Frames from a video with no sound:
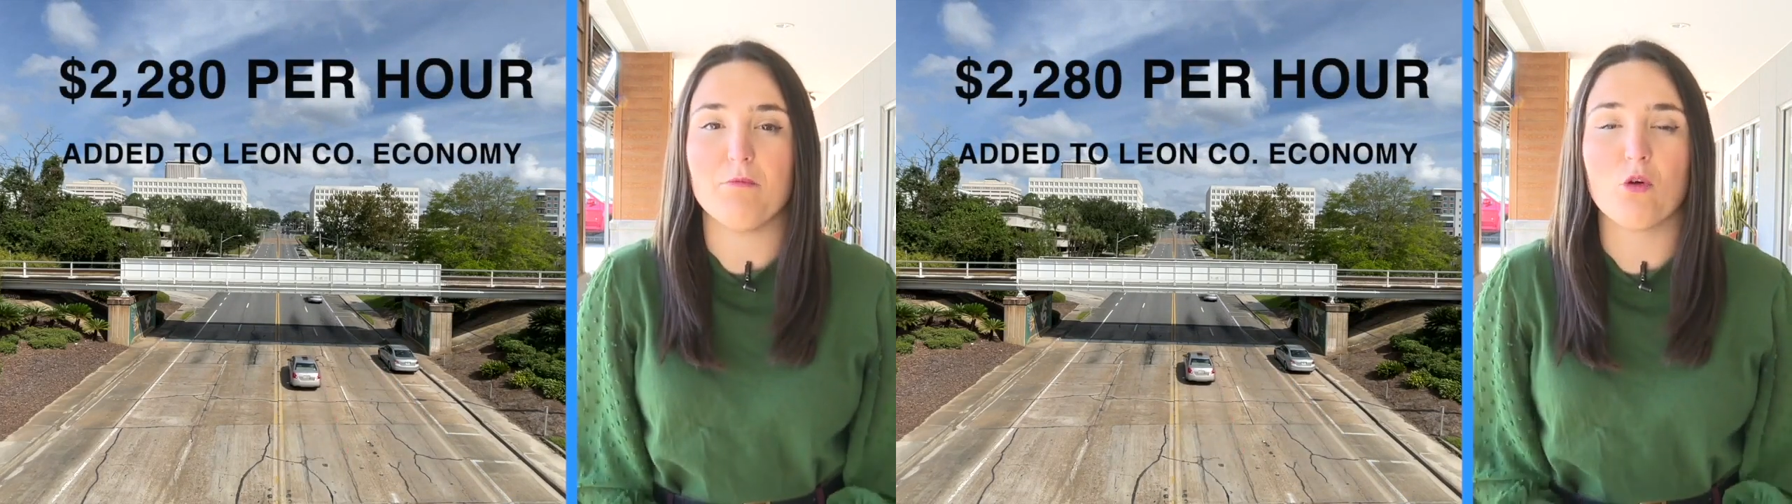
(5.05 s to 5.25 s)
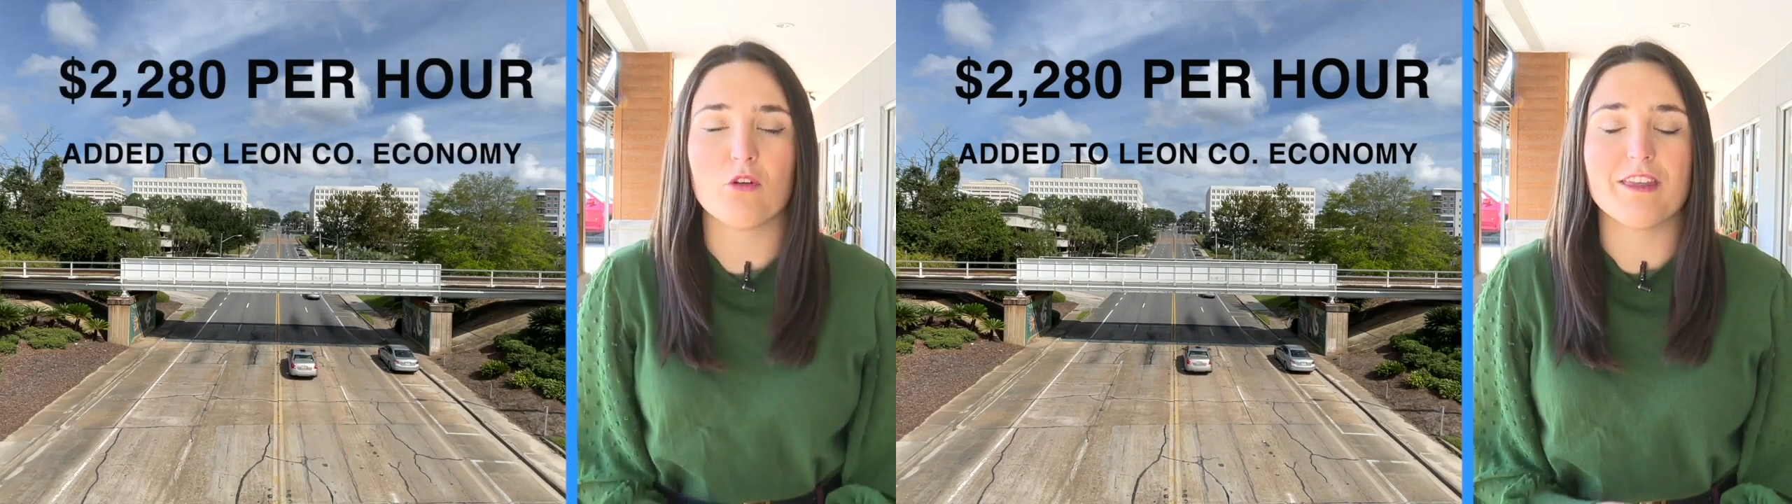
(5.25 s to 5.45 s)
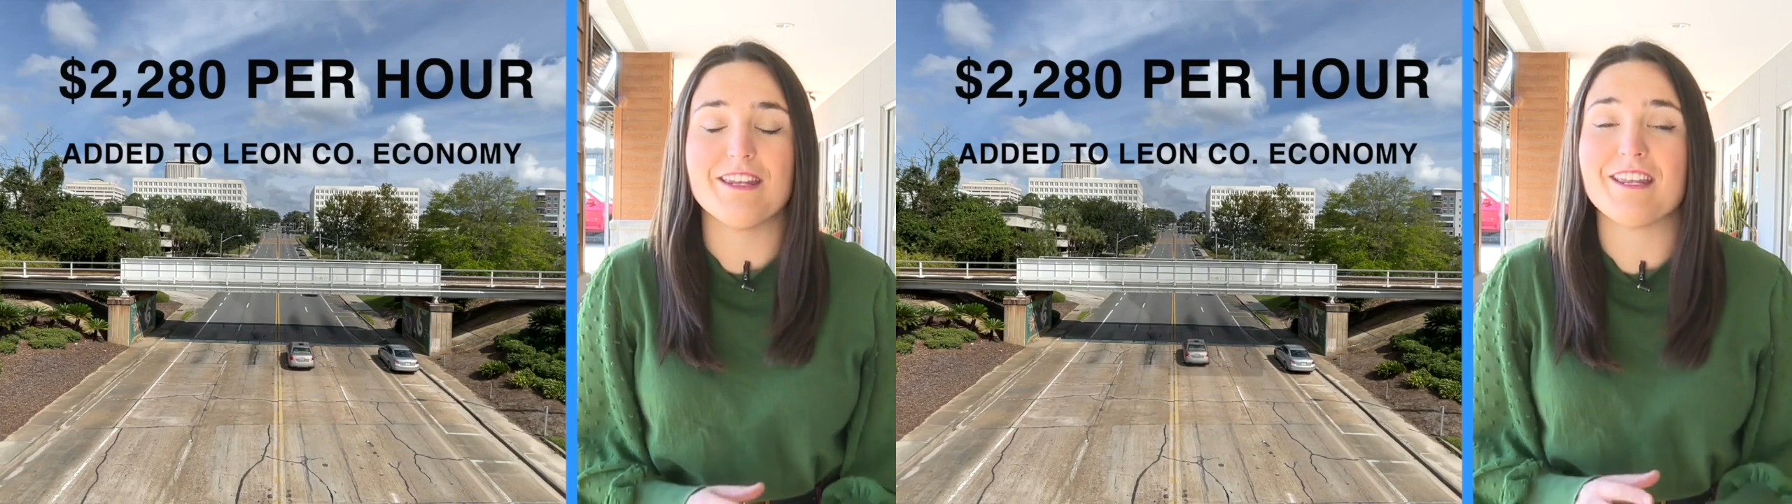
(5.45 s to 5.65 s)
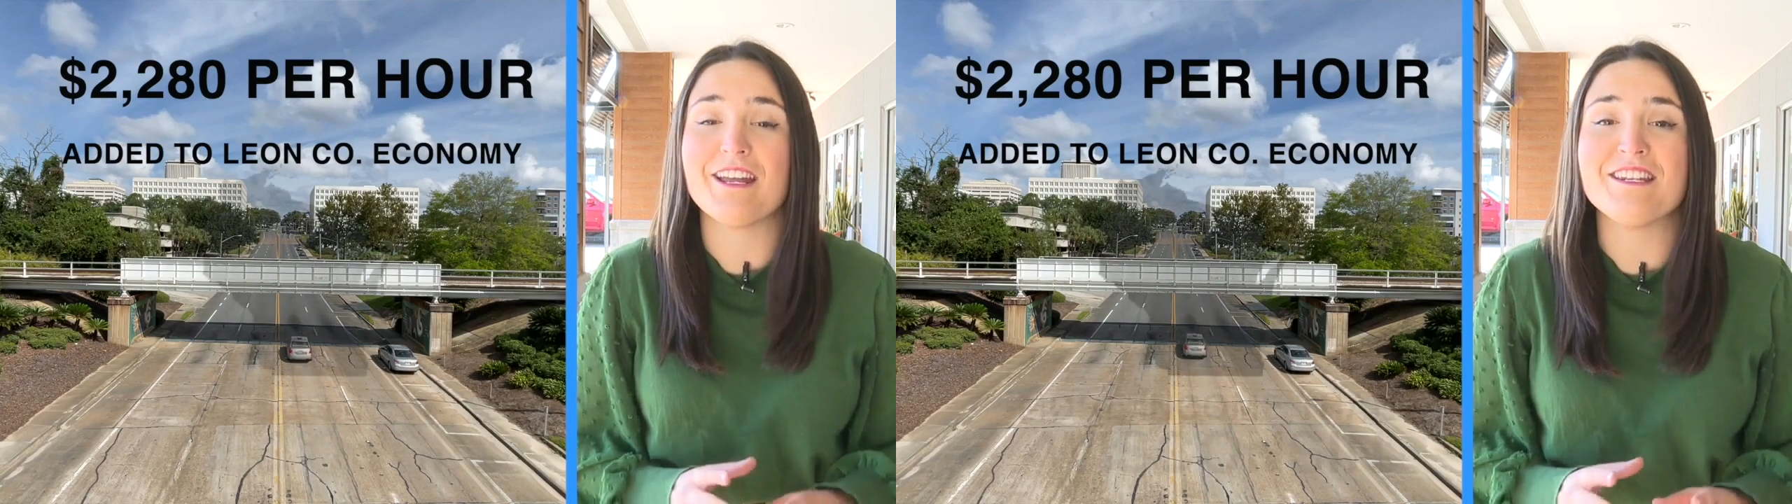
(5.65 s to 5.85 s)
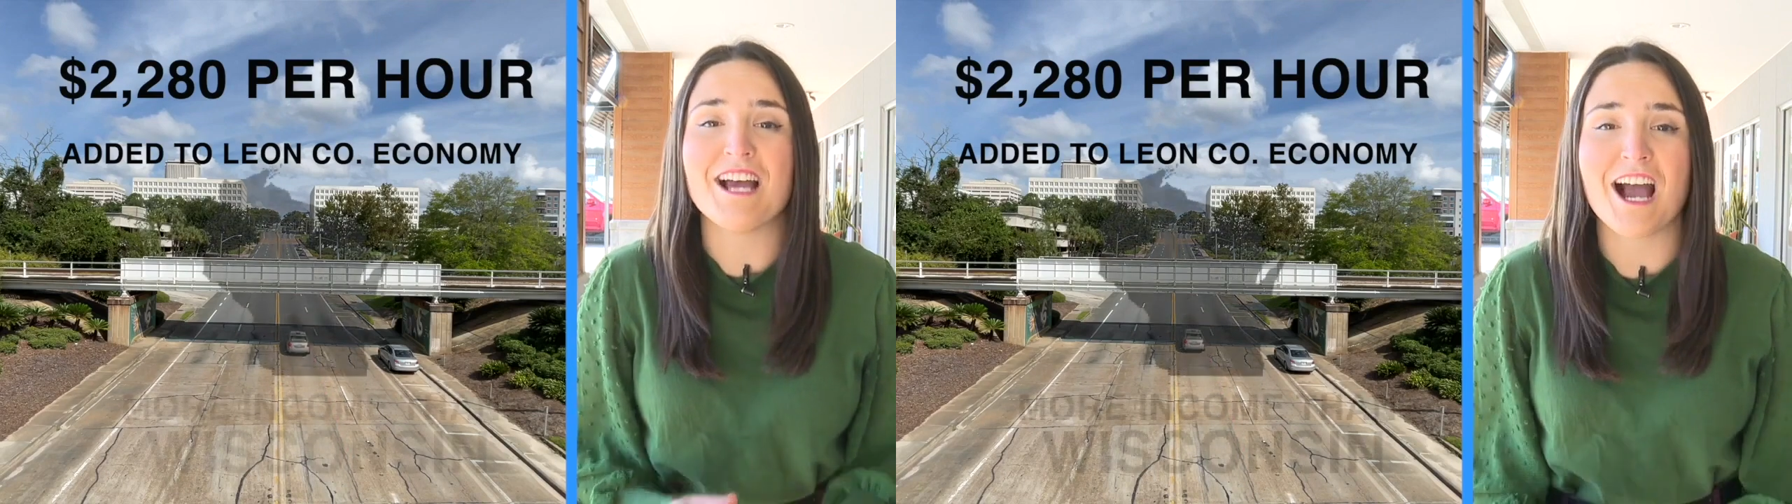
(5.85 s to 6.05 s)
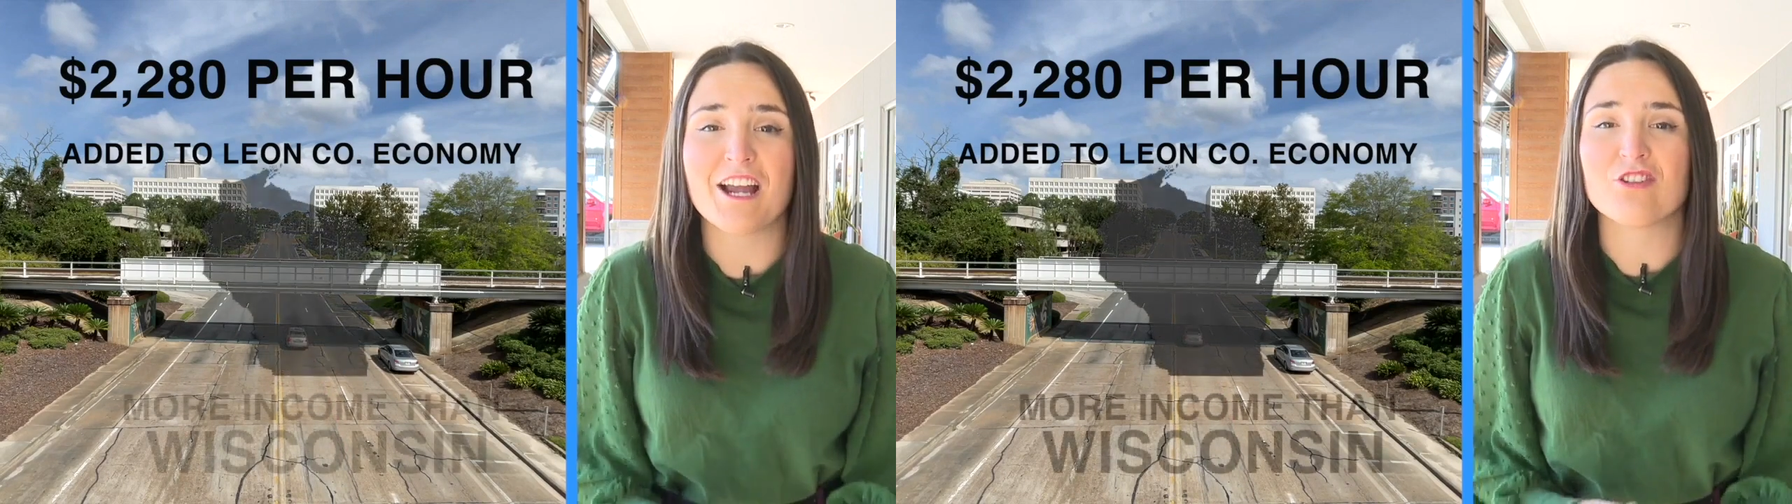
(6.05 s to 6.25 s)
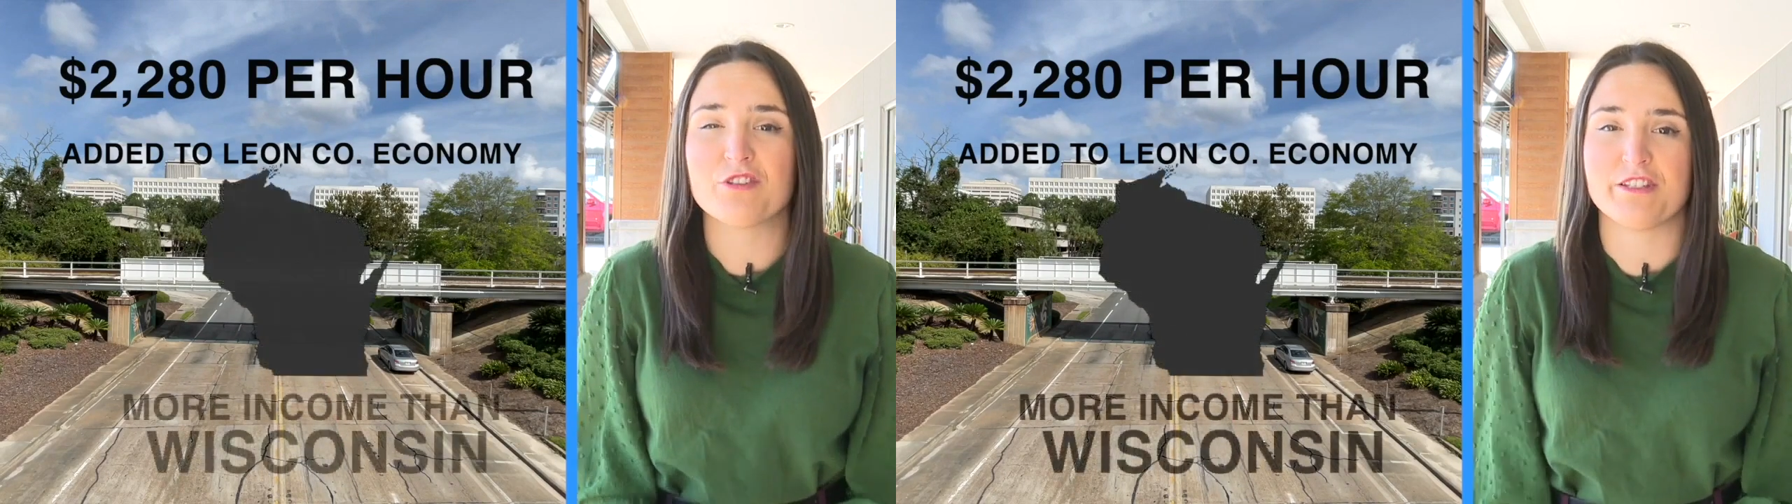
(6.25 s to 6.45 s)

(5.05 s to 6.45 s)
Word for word: more than the entire